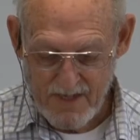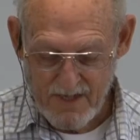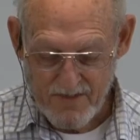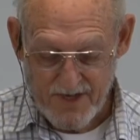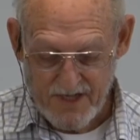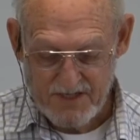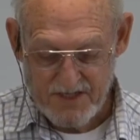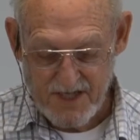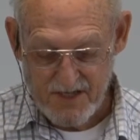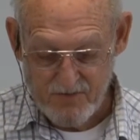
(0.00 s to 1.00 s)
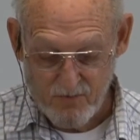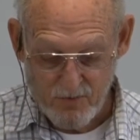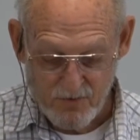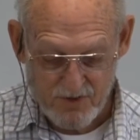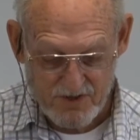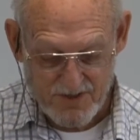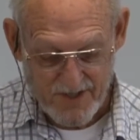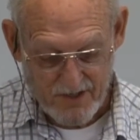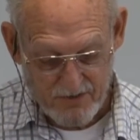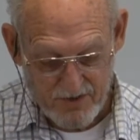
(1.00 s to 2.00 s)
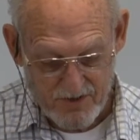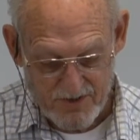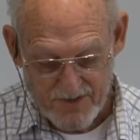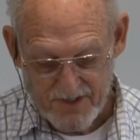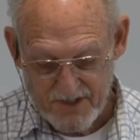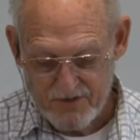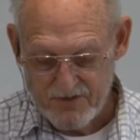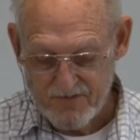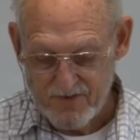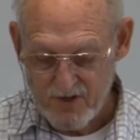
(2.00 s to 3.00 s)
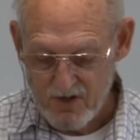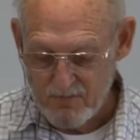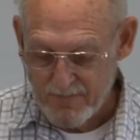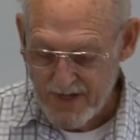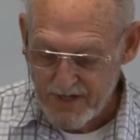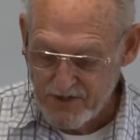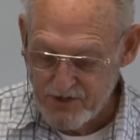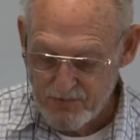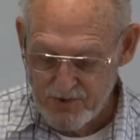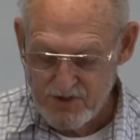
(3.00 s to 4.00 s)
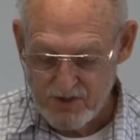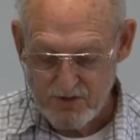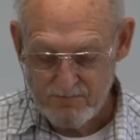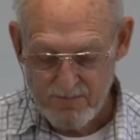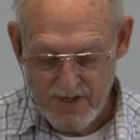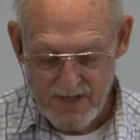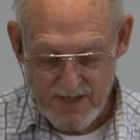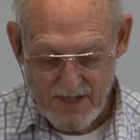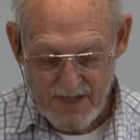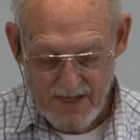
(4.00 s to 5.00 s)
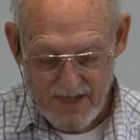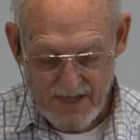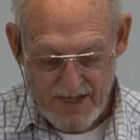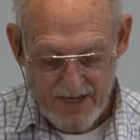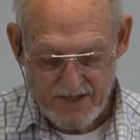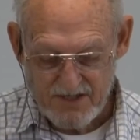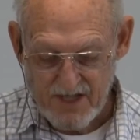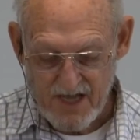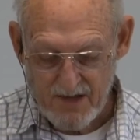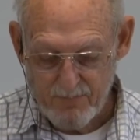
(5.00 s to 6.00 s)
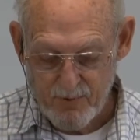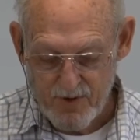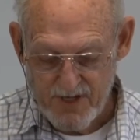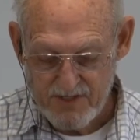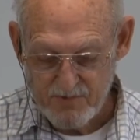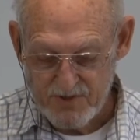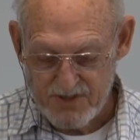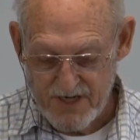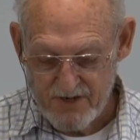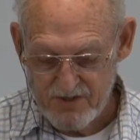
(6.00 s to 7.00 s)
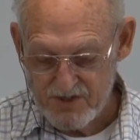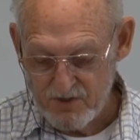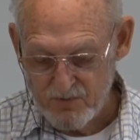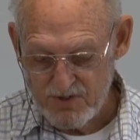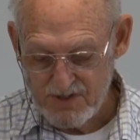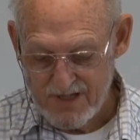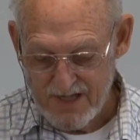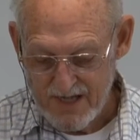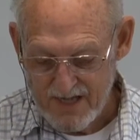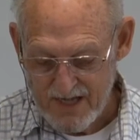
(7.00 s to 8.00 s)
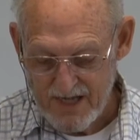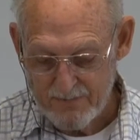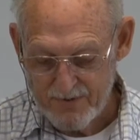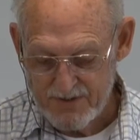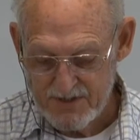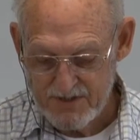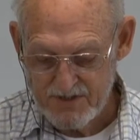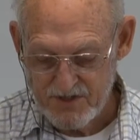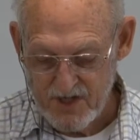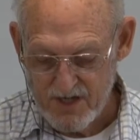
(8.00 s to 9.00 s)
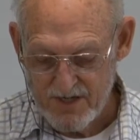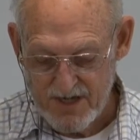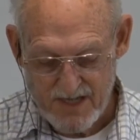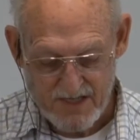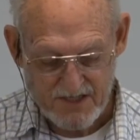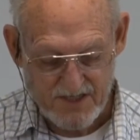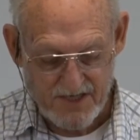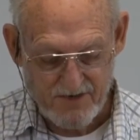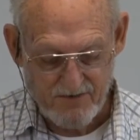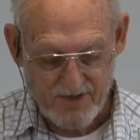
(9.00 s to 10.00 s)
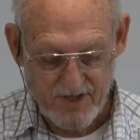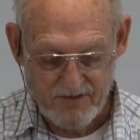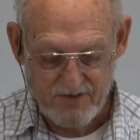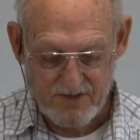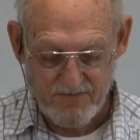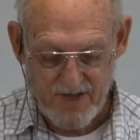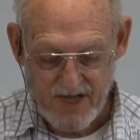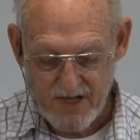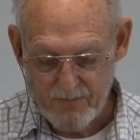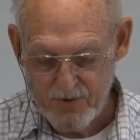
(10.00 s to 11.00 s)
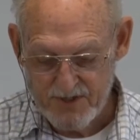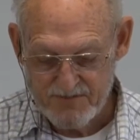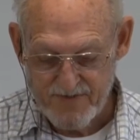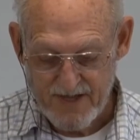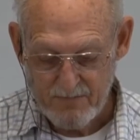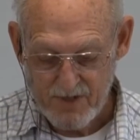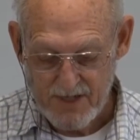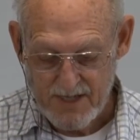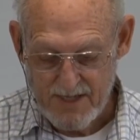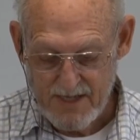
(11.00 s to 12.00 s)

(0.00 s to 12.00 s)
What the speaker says: The next day, the rulers, the elders, and the teachers of the law met in Jerusalem. Annas the high priest was there, and so was Caiaphas, John, Alexander, and the others of the high priest's family.